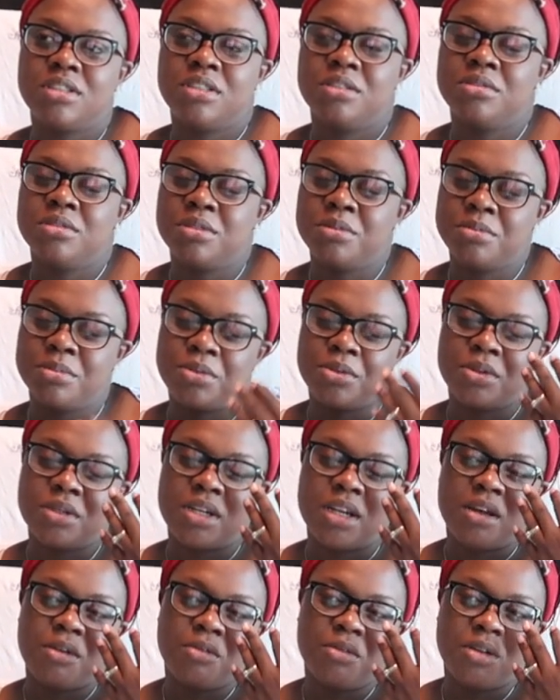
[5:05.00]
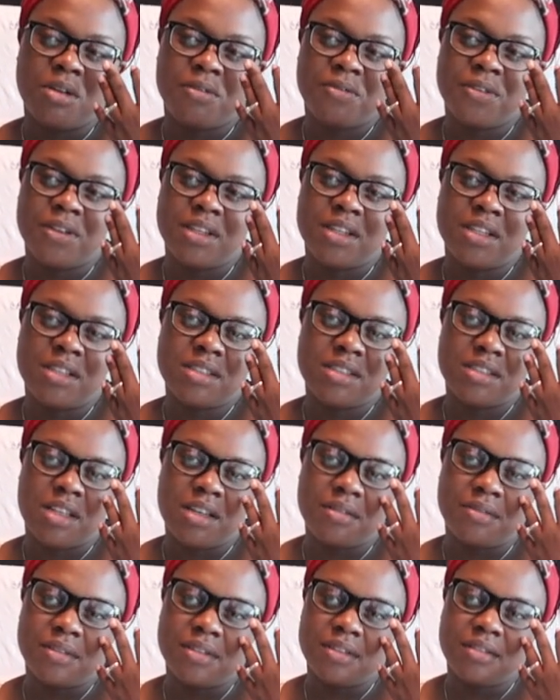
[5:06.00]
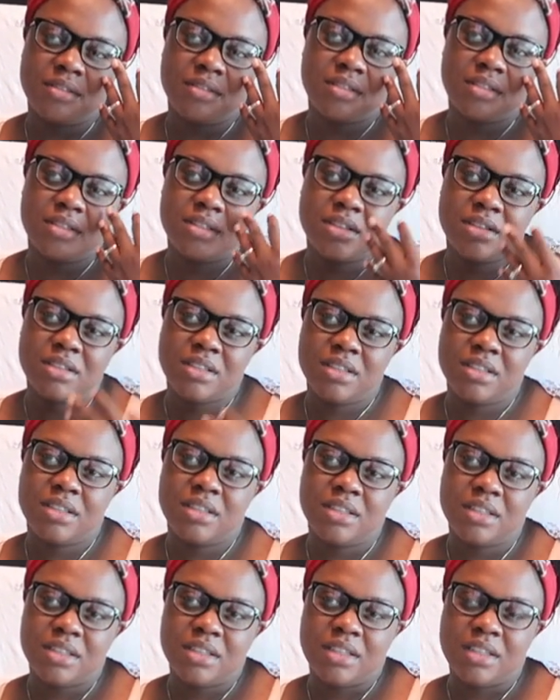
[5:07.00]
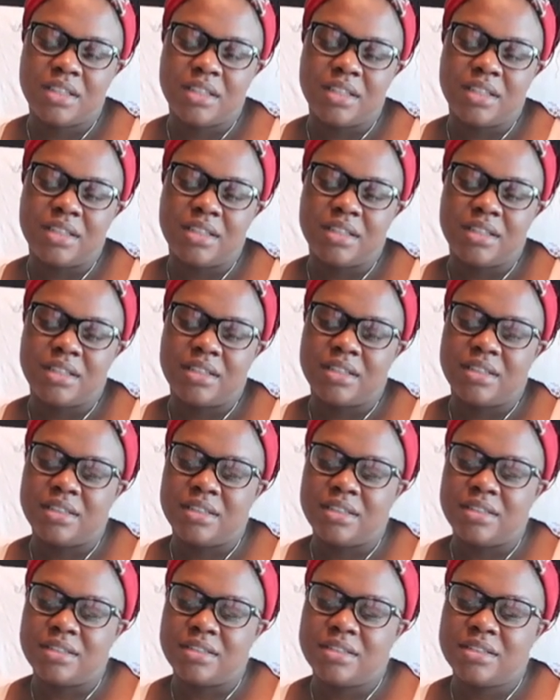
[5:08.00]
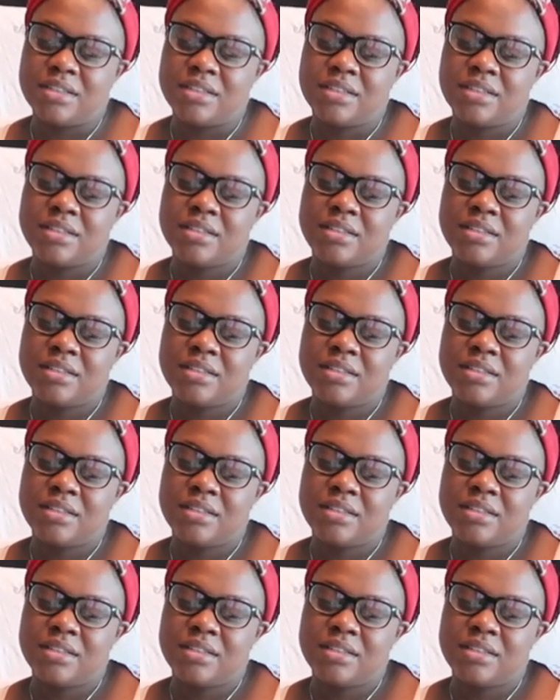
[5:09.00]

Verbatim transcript: she was born at 1:57, and